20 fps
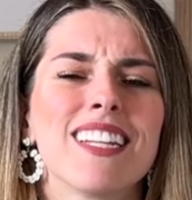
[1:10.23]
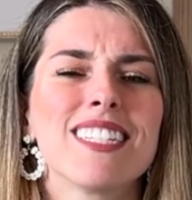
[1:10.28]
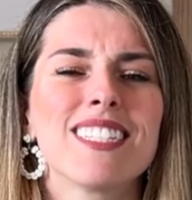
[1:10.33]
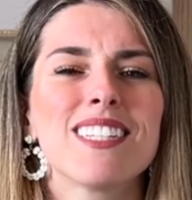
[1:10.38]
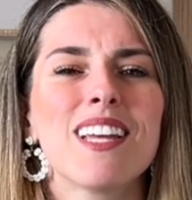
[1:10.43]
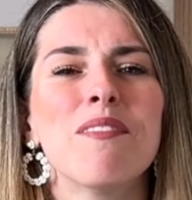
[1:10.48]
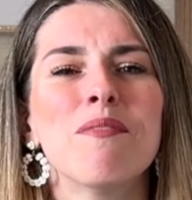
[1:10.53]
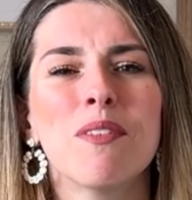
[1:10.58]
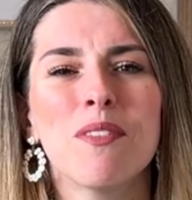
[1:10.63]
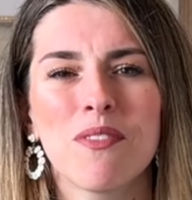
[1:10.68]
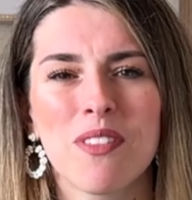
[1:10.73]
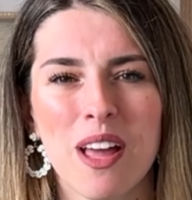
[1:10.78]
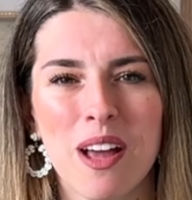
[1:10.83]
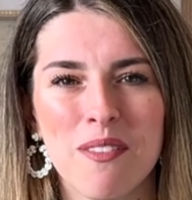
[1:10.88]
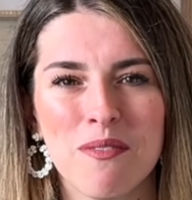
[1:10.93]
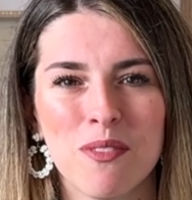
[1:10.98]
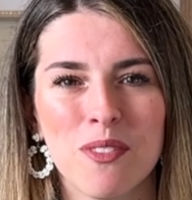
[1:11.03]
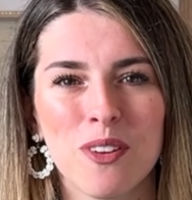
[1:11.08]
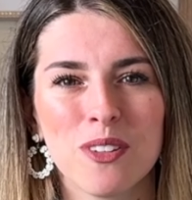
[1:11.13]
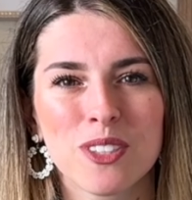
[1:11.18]
some of
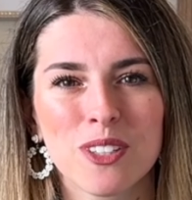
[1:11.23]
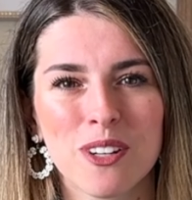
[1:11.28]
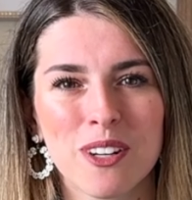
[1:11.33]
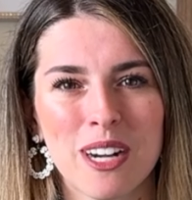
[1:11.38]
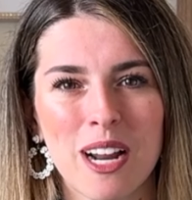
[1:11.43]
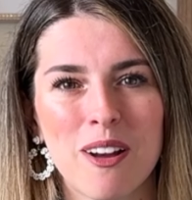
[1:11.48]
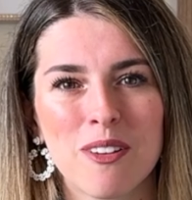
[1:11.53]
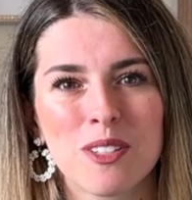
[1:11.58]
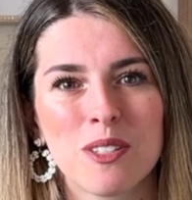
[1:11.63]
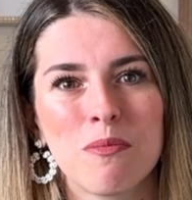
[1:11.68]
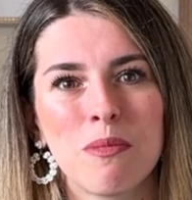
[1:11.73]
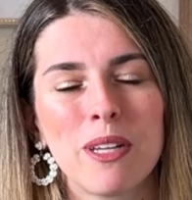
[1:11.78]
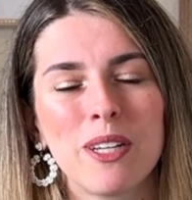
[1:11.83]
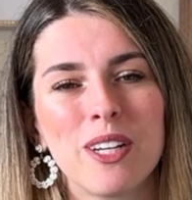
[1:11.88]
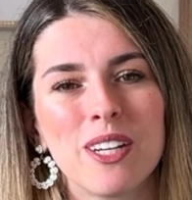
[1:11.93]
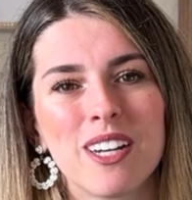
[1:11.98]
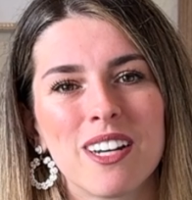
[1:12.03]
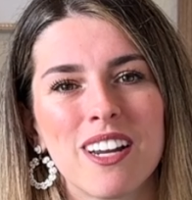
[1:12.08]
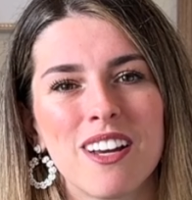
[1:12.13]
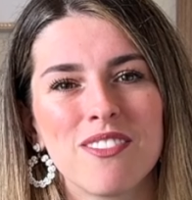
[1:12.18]
them will turn out to be
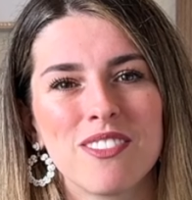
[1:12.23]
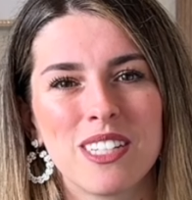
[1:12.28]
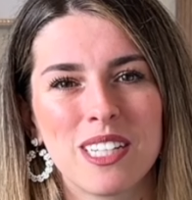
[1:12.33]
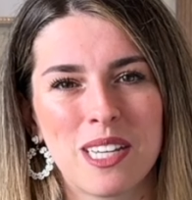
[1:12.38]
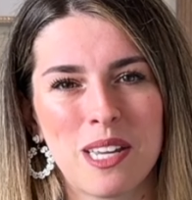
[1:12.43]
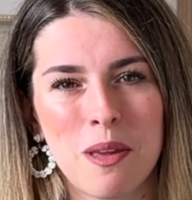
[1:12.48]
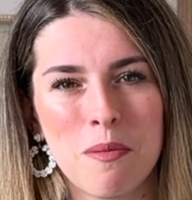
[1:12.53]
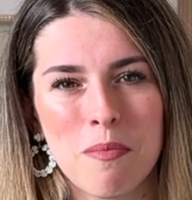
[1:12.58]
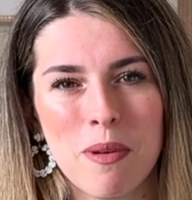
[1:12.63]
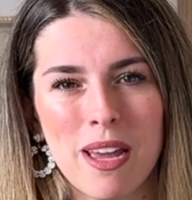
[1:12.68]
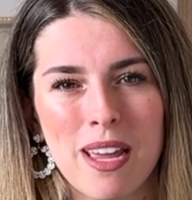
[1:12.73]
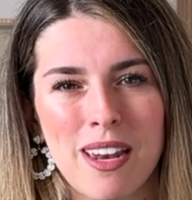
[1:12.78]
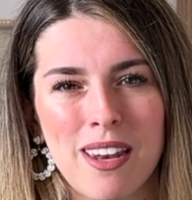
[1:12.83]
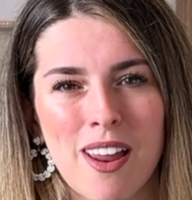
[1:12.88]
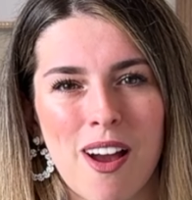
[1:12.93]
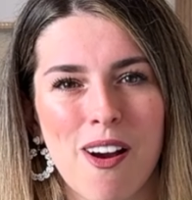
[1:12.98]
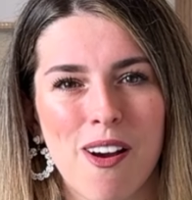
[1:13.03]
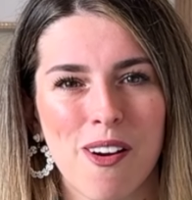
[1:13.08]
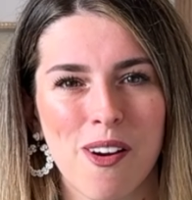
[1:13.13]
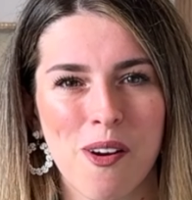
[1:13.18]
good enough to keep in
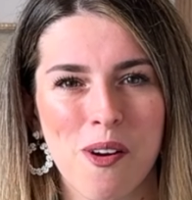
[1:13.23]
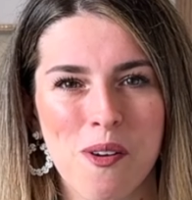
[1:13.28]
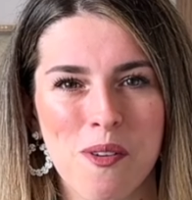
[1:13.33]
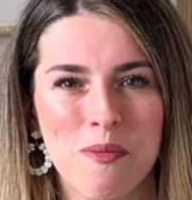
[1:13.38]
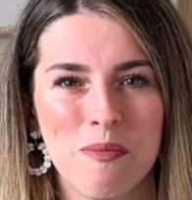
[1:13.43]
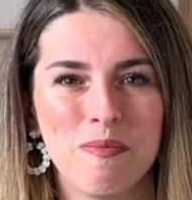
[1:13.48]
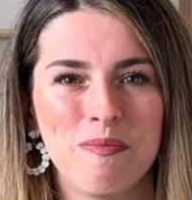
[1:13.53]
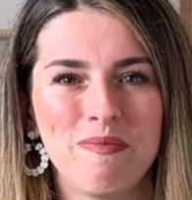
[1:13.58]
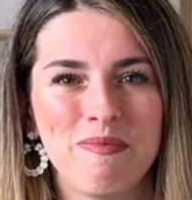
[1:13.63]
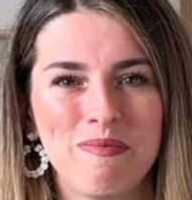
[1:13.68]
our home.